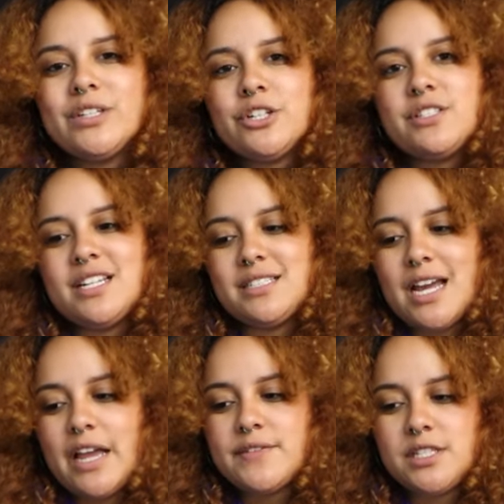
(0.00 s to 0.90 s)
Richardson
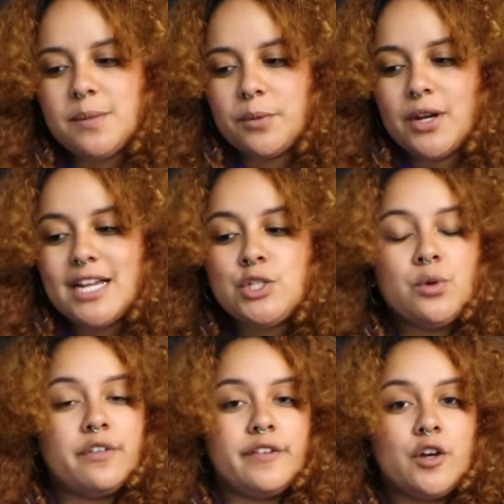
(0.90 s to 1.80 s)
dives deeper
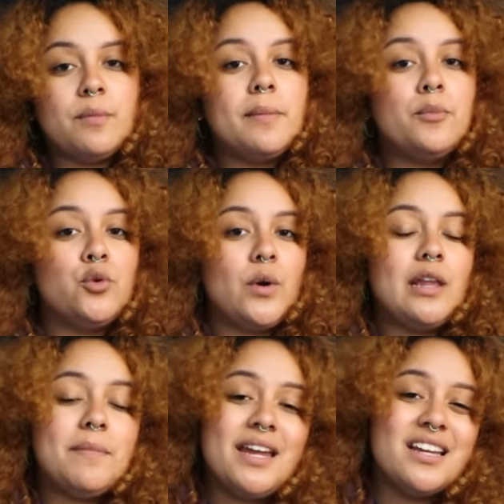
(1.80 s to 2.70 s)
into a film
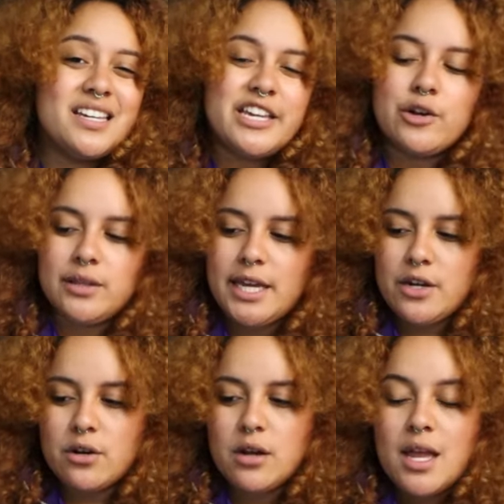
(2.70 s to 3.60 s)
Buñuel made a year
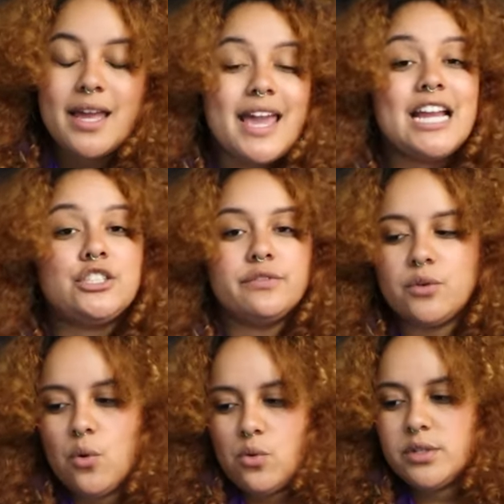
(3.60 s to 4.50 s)
later, Age
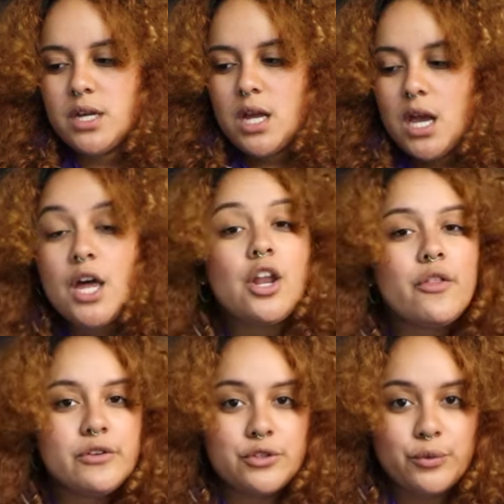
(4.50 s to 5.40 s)
of Gold,
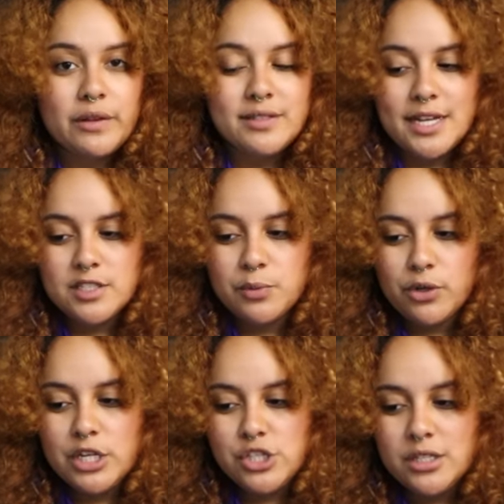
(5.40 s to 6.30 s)
another surrealist
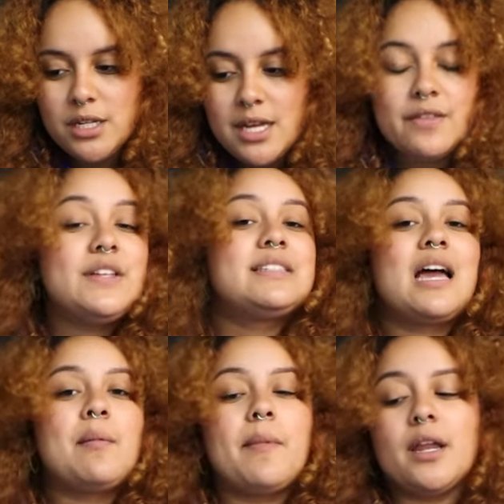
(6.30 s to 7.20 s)
exploration, this
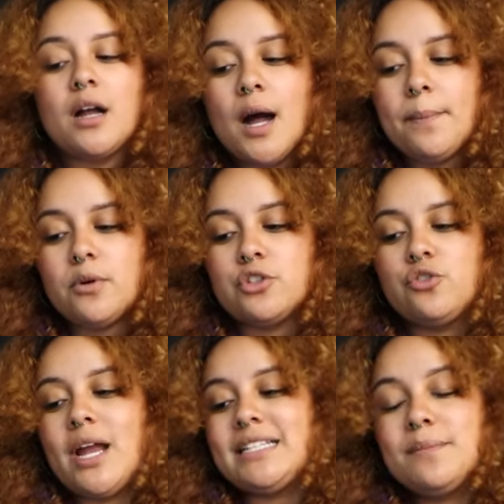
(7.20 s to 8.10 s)
time about a couple
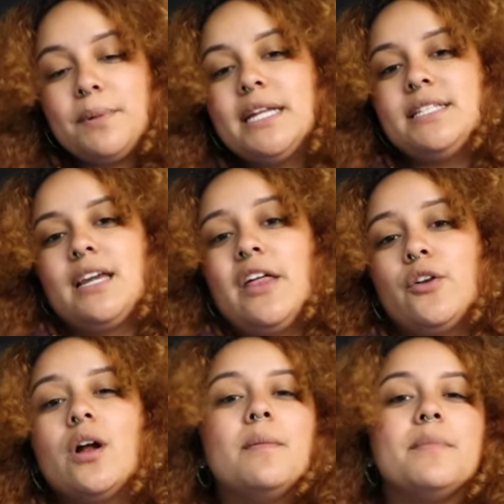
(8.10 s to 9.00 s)
trying to be
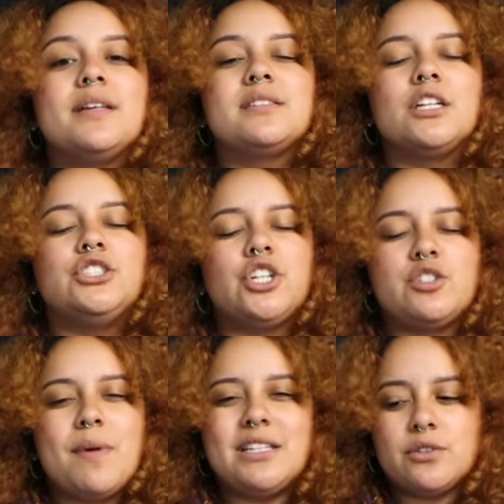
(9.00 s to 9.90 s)
together amidst a
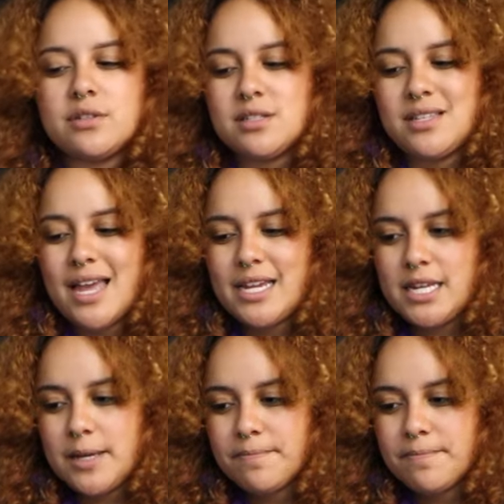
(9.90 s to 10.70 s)
judgmental society.